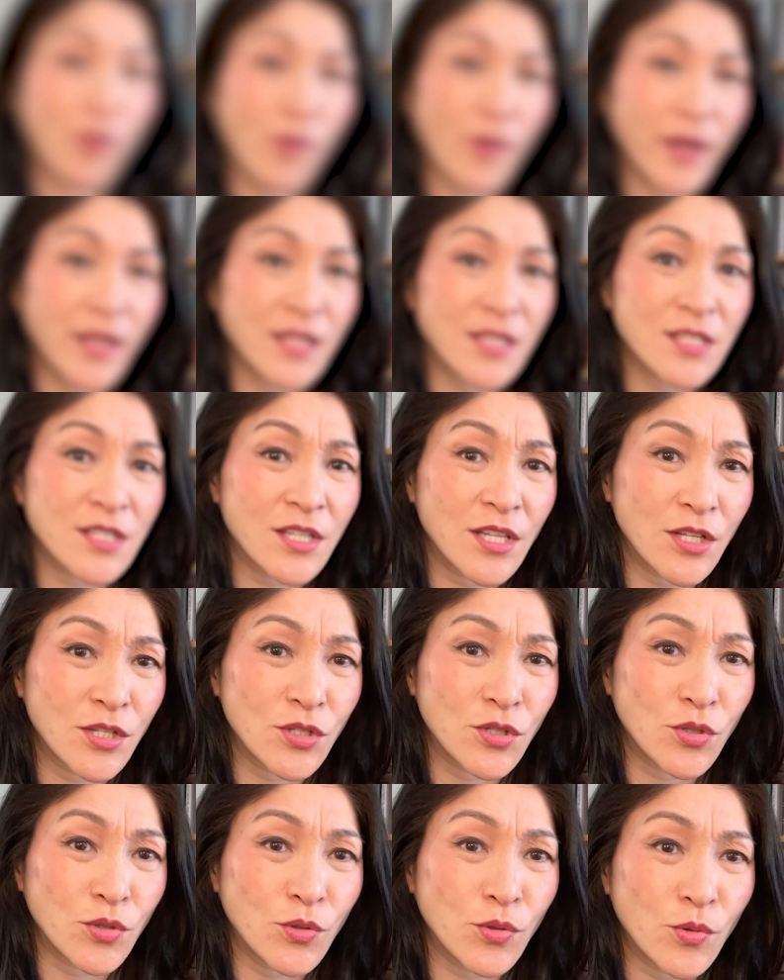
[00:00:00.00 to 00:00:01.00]
points
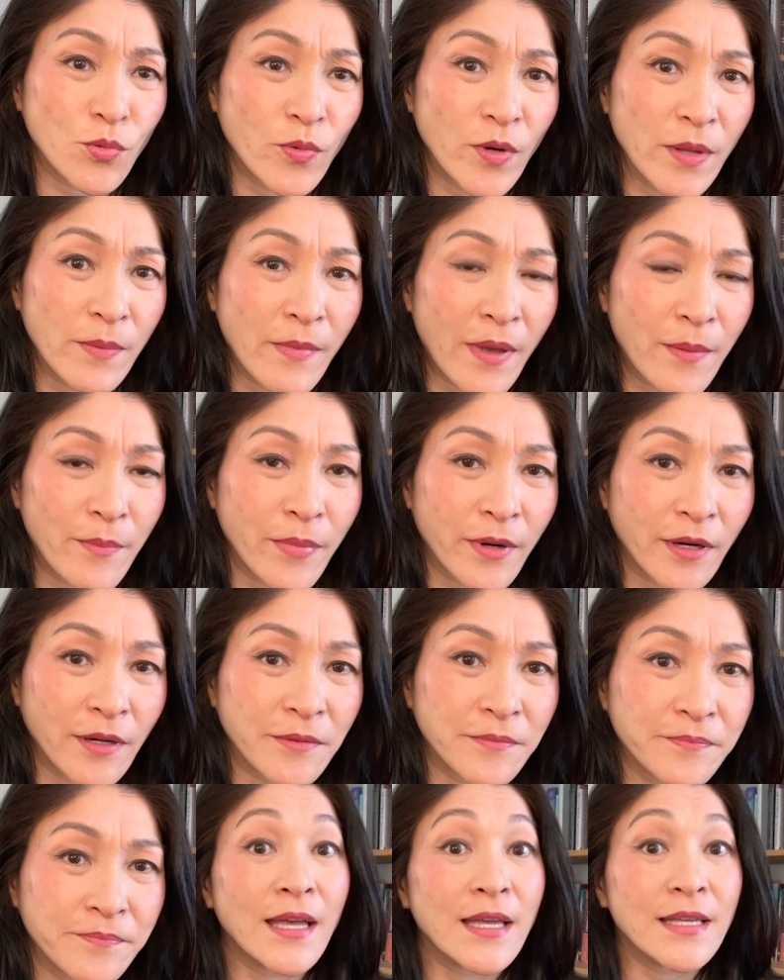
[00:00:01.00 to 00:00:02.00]
to remember.
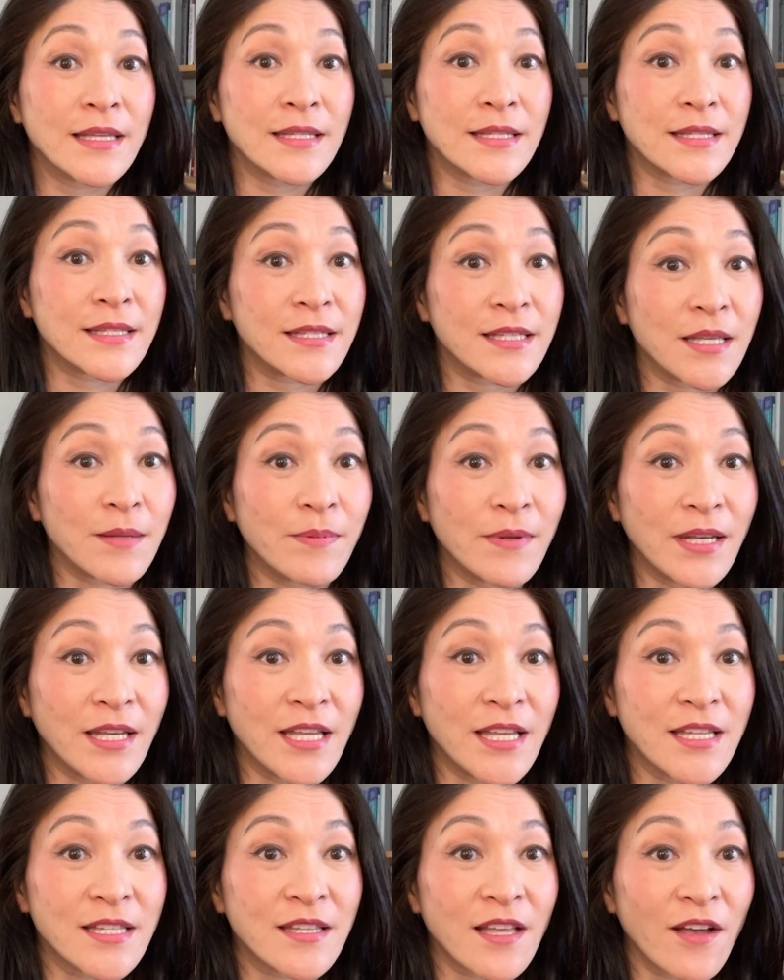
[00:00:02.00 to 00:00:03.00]

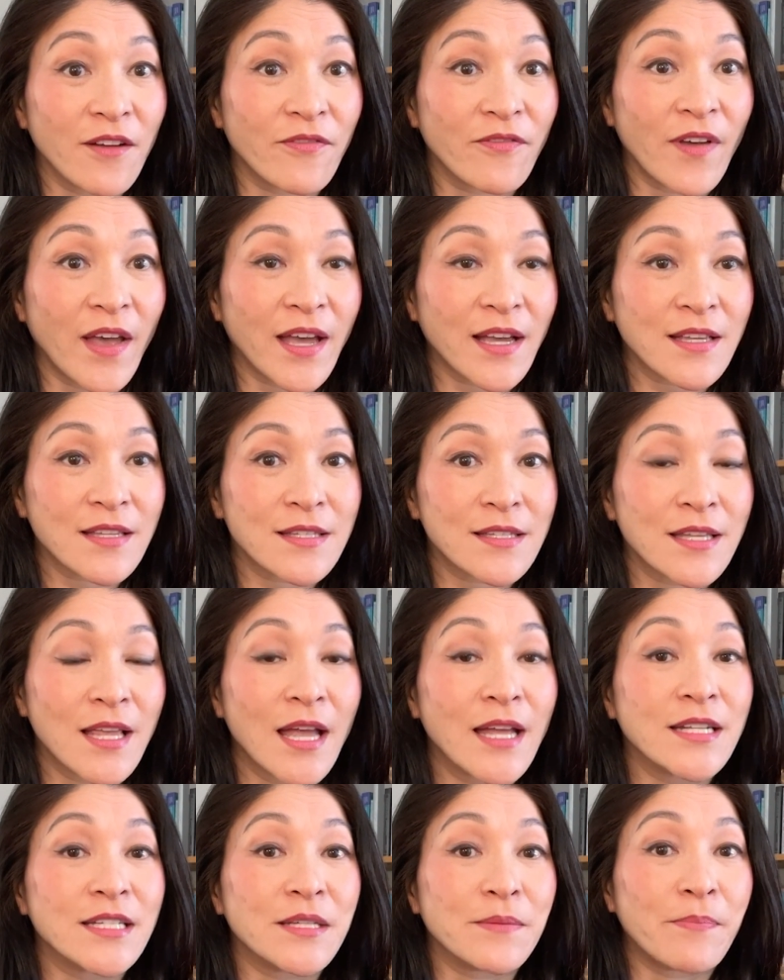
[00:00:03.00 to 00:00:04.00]
CBD's effects
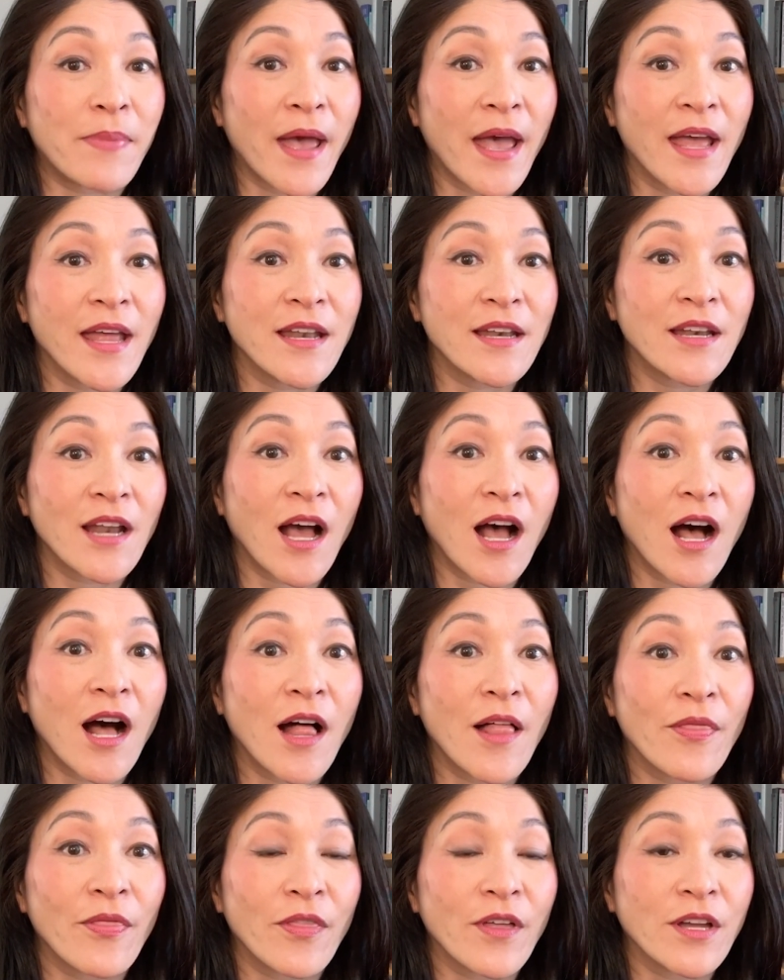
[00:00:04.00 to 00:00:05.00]
depend
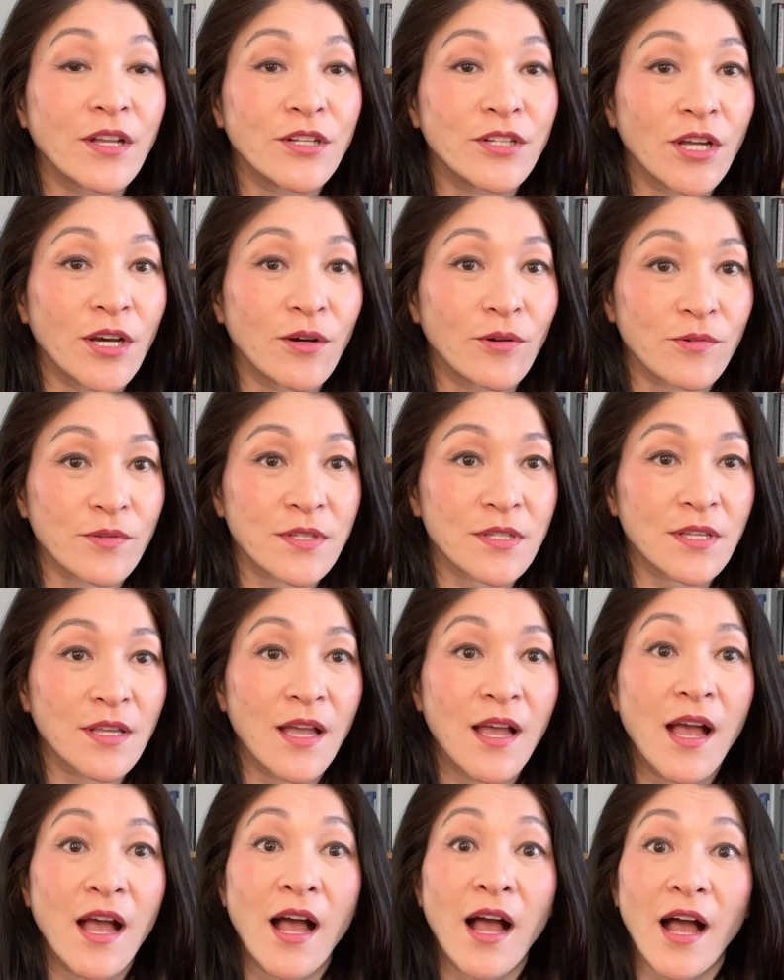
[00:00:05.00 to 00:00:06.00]
on the dose.
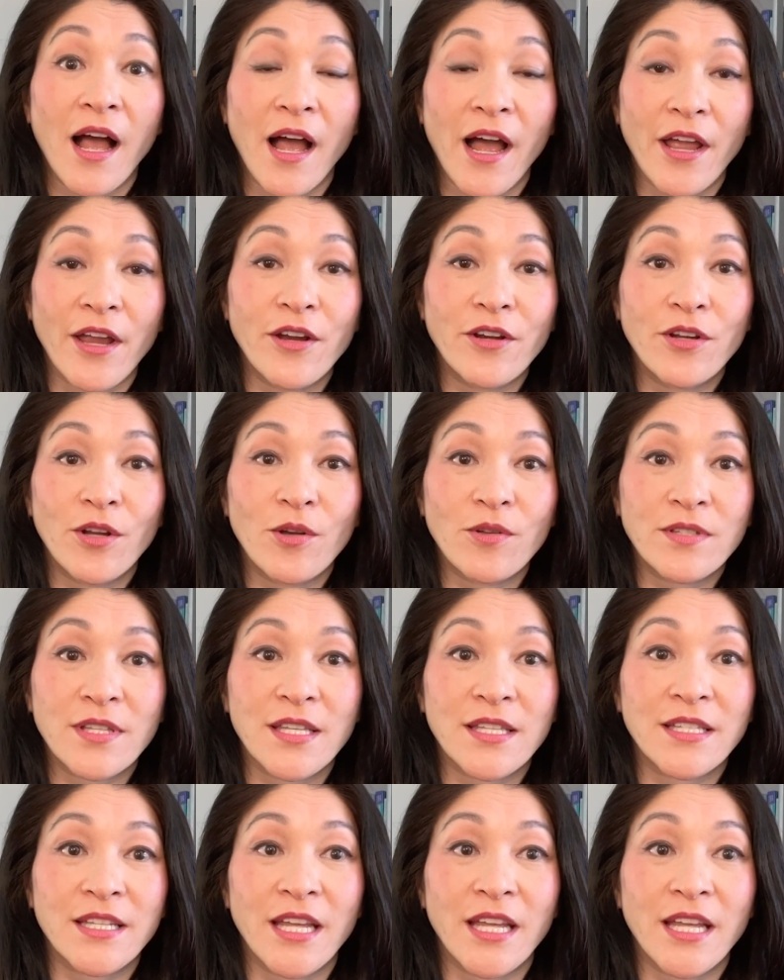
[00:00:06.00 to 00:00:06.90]
Higher doses